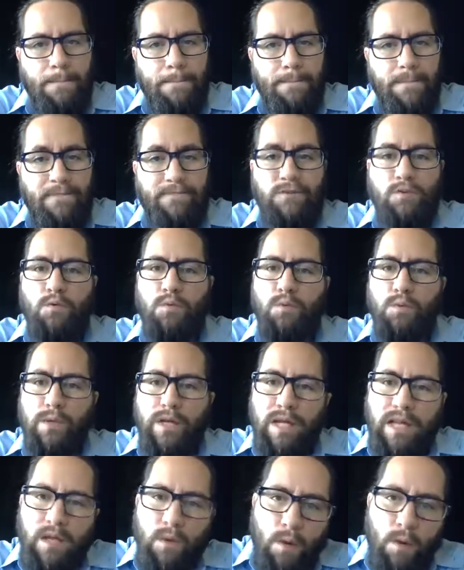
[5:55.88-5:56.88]
If you
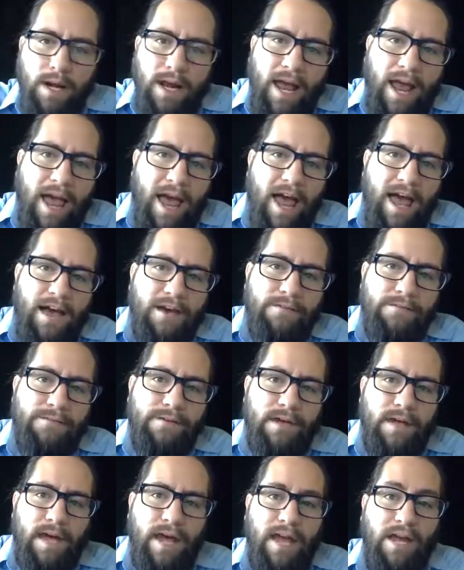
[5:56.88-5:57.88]
really want to have
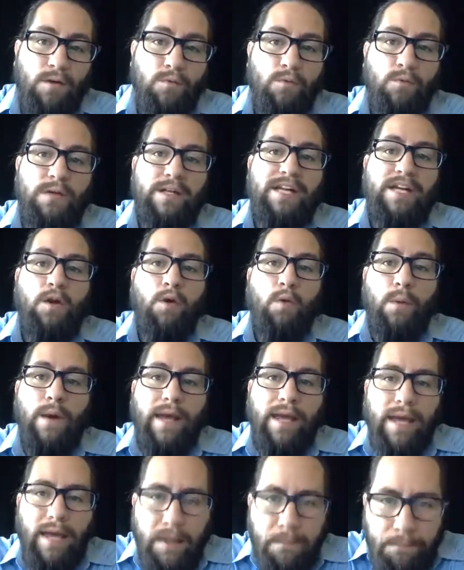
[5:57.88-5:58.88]
a really
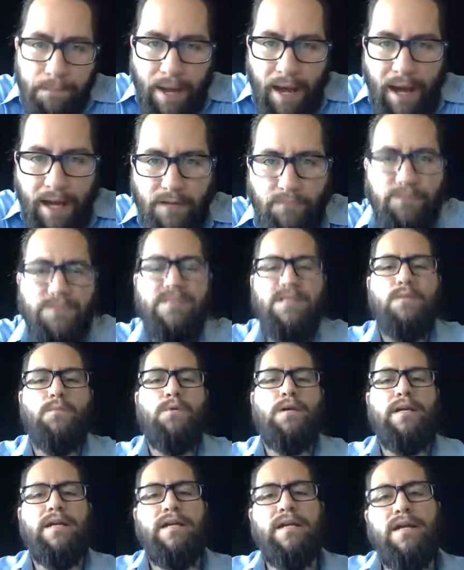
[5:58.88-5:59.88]
quick impact with
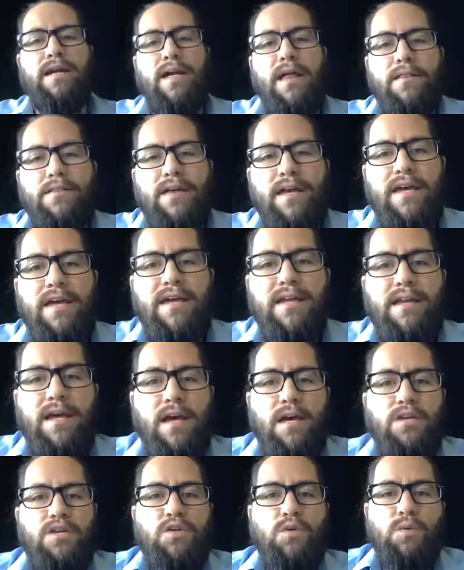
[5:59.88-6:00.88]
somebody, then
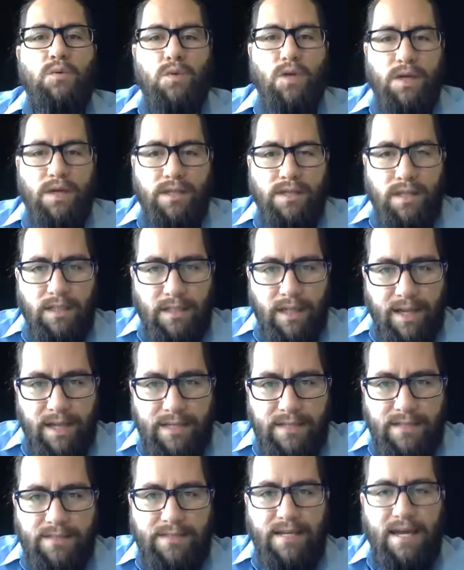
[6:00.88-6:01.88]
you look at the
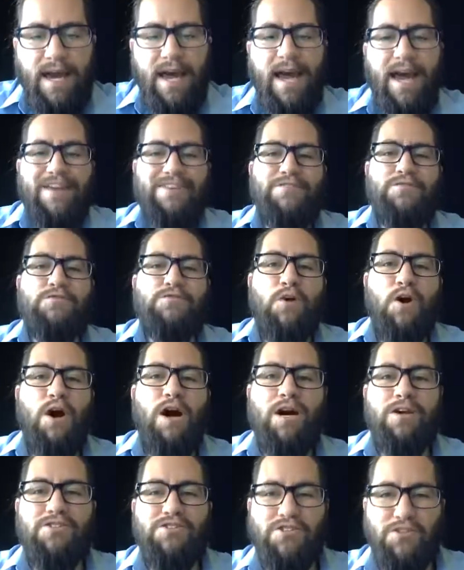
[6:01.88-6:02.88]
lens and you
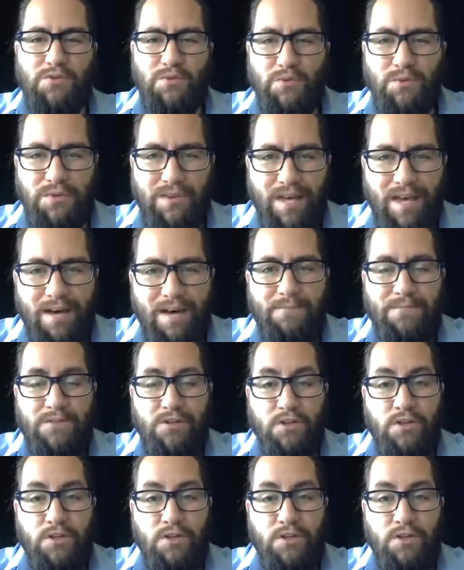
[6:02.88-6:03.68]
talk to them.